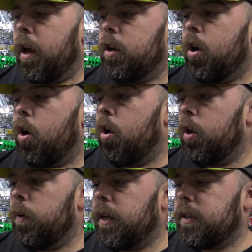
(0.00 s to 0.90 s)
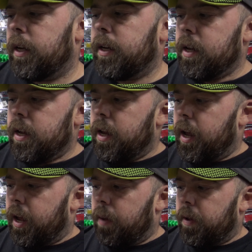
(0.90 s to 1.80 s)
core hollow elastic,
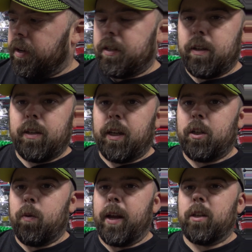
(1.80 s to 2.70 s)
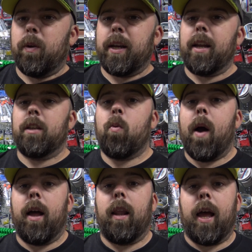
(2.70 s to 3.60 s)
and this is a 6 to 8, so again it's
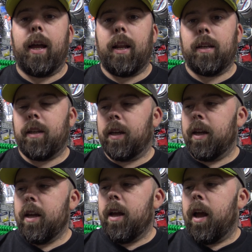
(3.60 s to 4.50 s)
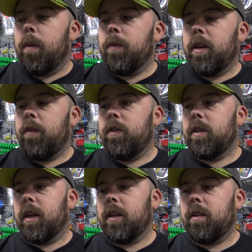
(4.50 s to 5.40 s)
quite a light elastic. The
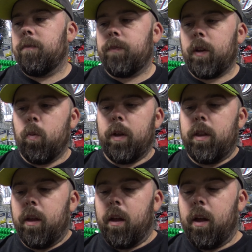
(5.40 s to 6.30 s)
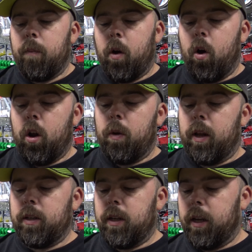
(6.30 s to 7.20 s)
difference is with a hollow
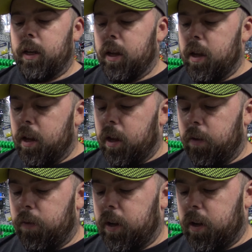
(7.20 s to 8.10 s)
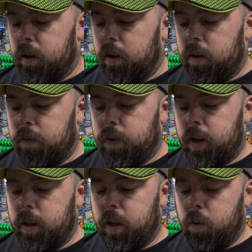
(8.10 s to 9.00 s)
elastic, if we can
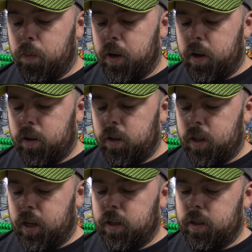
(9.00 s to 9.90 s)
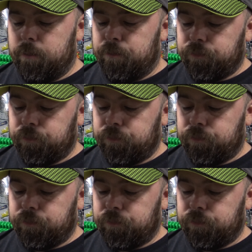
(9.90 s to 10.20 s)
find the opening to this,